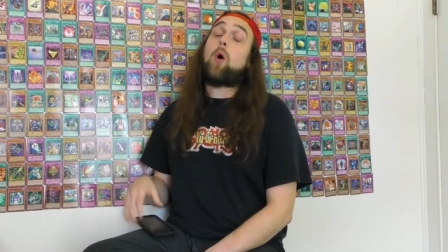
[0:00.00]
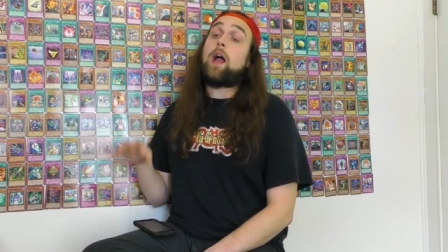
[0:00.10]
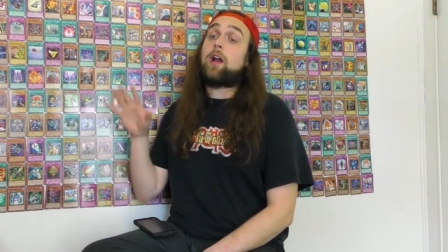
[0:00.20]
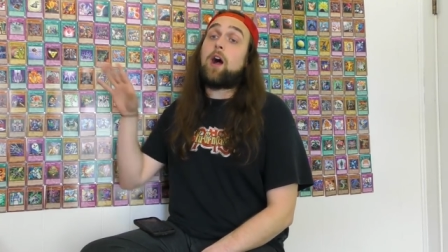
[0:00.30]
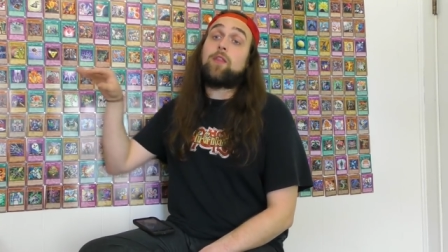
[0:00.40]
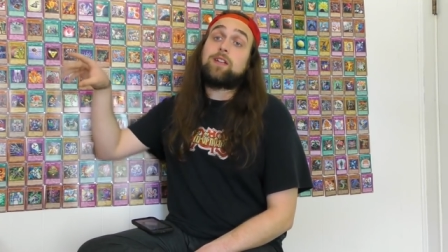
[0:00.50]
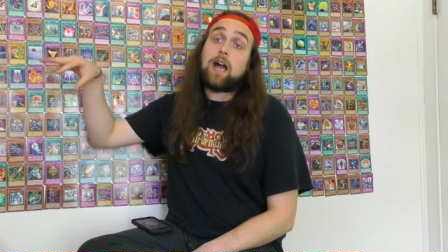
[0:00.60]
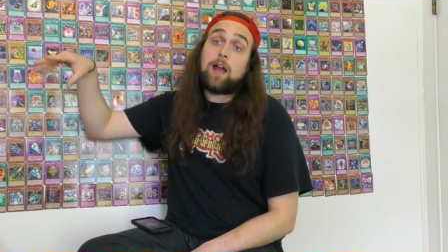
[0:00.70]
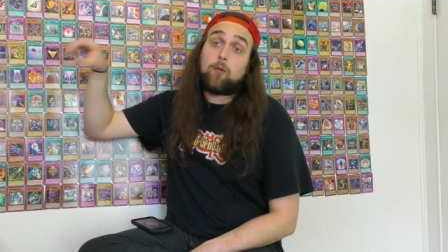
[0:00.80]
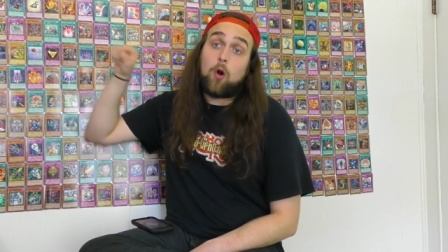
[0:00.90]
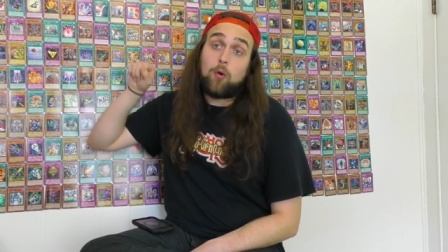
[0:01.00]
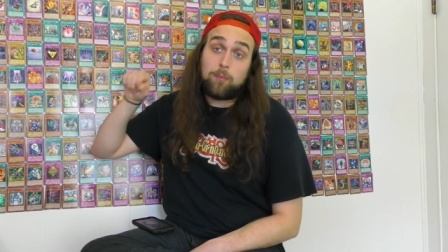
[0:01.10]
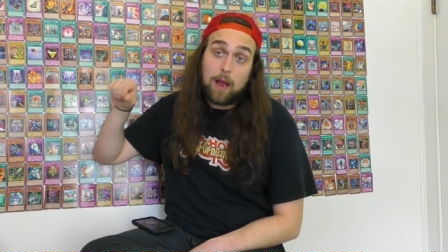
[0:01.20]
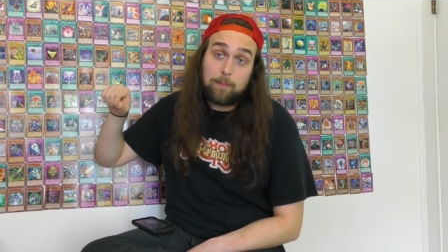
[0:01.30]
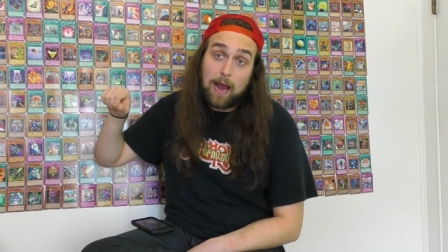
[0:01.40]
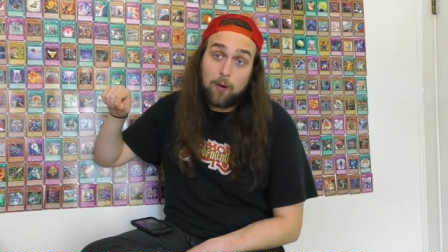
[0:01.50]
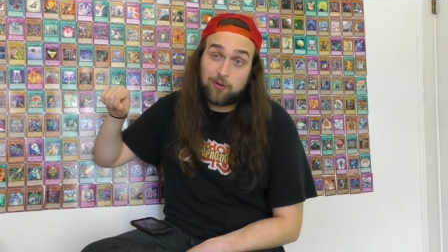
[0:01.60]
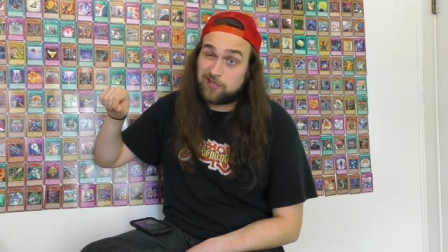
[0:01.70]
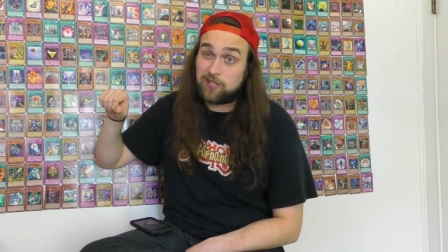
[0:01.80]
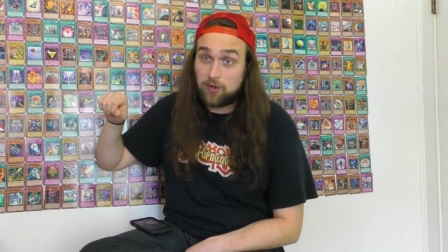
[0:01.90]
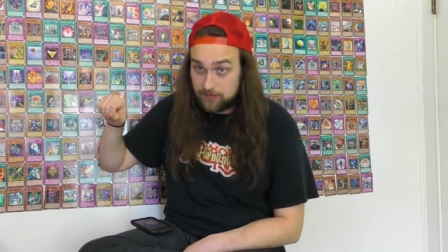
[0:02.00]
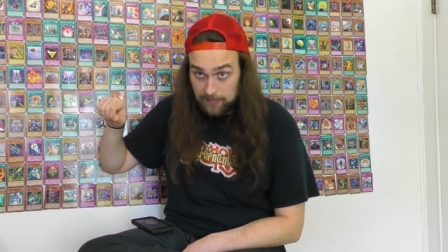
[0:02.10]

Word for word: Qui-Gon the die roll with my powers and go